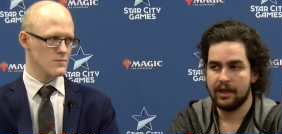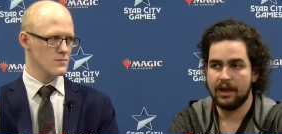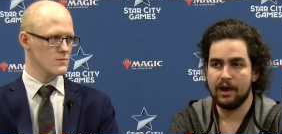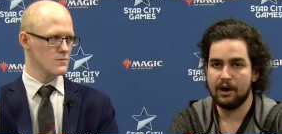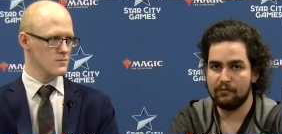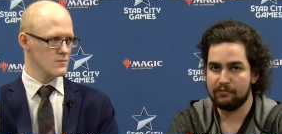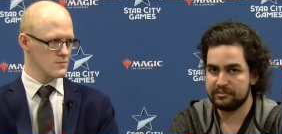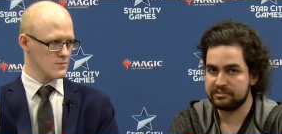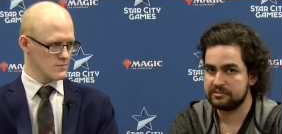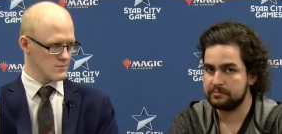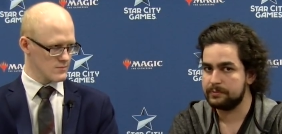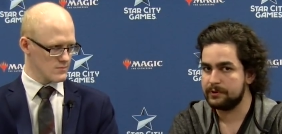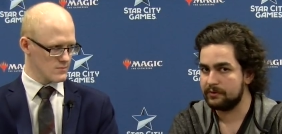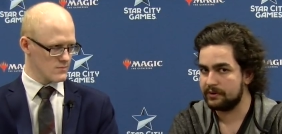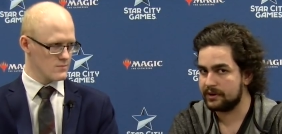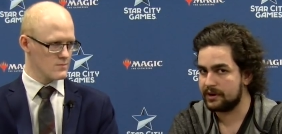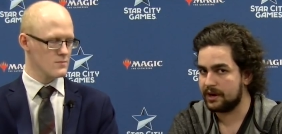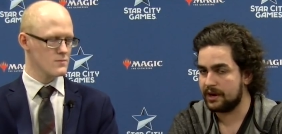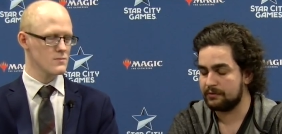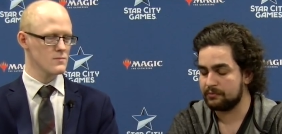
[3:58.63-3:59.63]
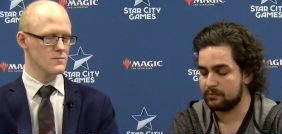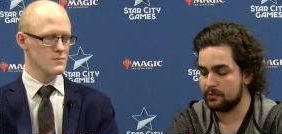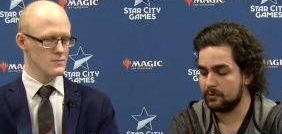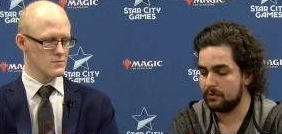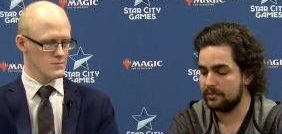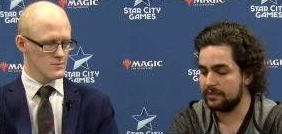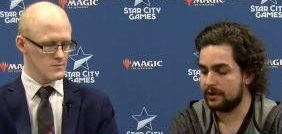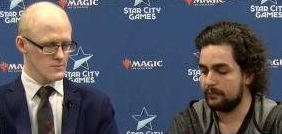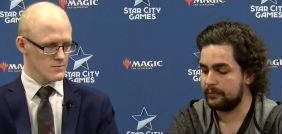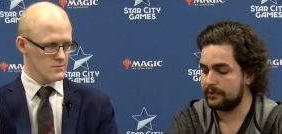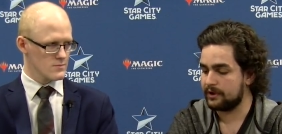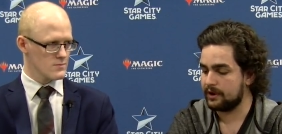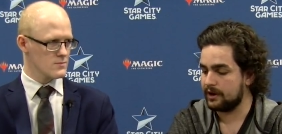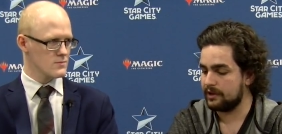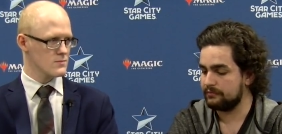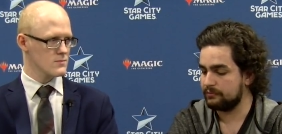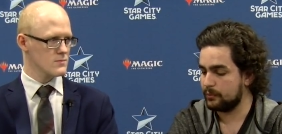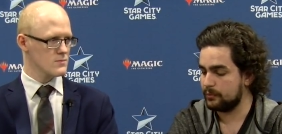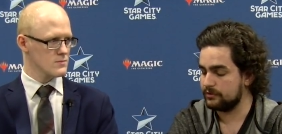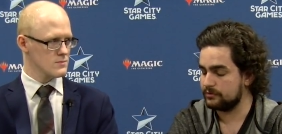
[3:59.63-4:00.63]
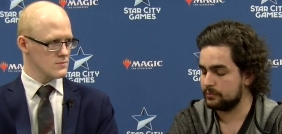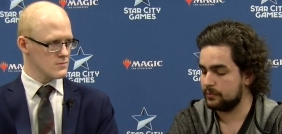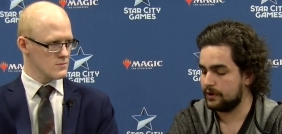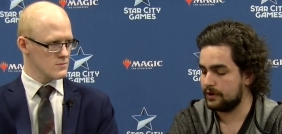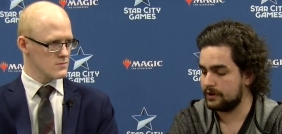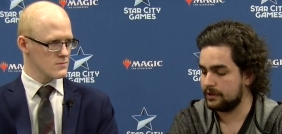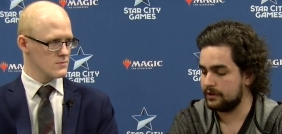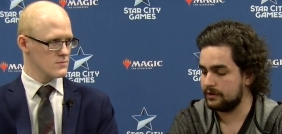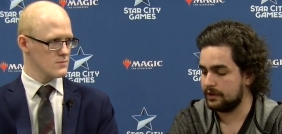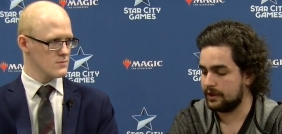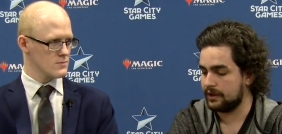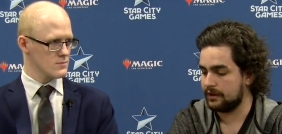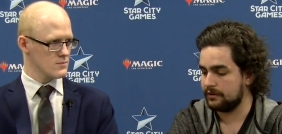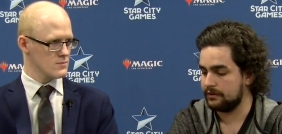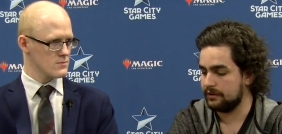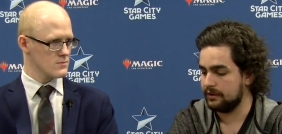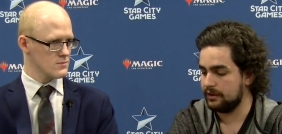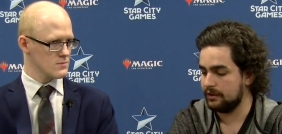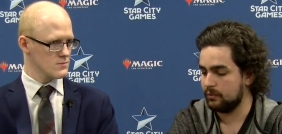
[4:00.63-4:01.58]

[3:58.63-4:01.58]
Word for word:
Speaker 1: Elvish Spirit Guide role that we kind of always wanted. And